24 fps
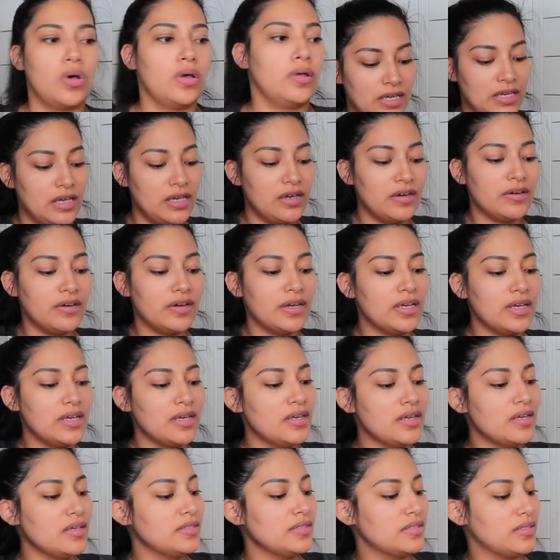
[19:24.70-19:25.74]
Here
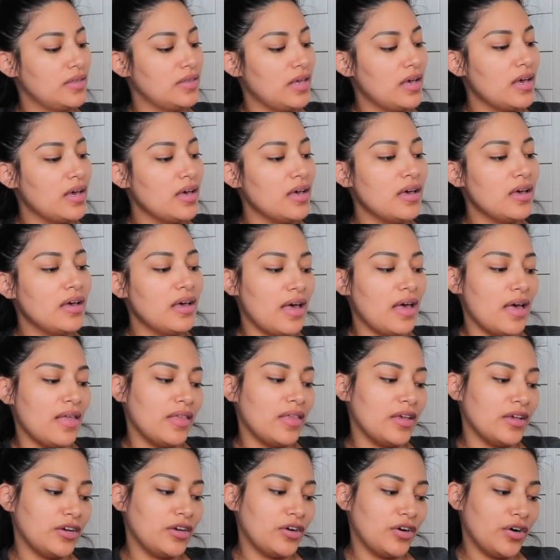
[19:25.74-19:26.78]
is
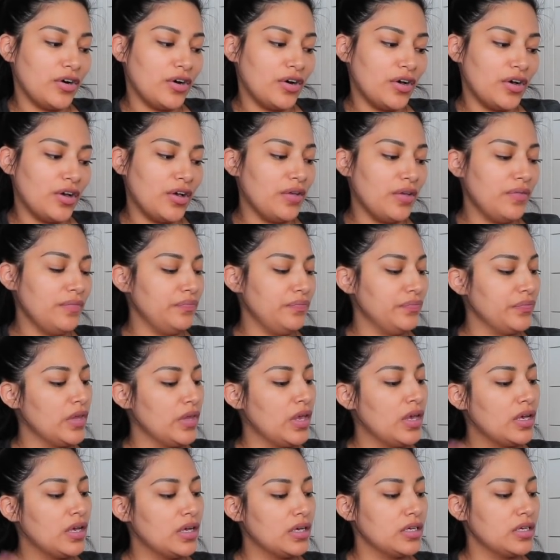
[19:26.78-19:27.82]
the LA Girl
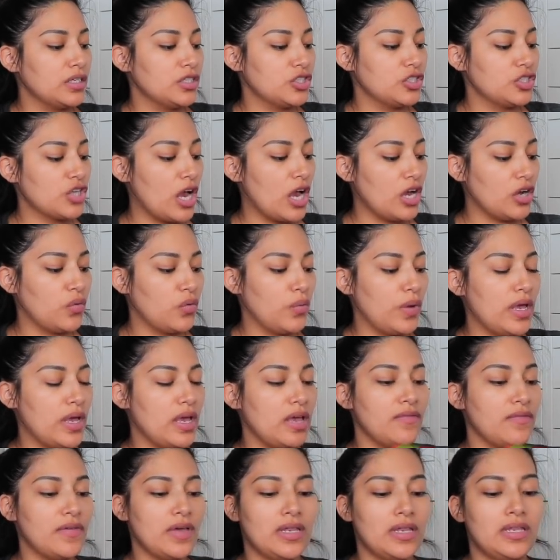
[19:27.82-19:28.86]

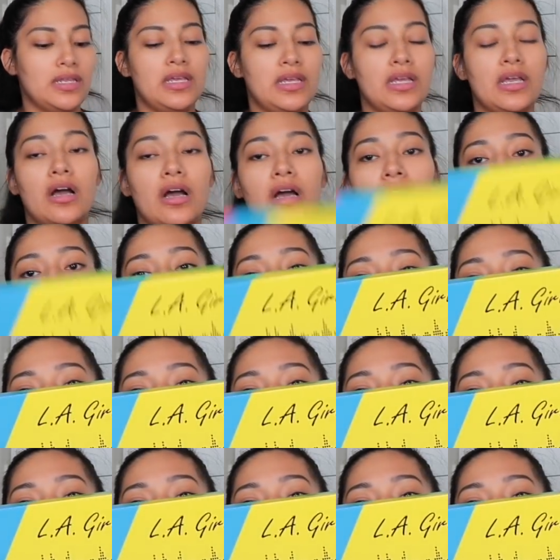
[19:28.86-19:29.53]
Shockwave Neon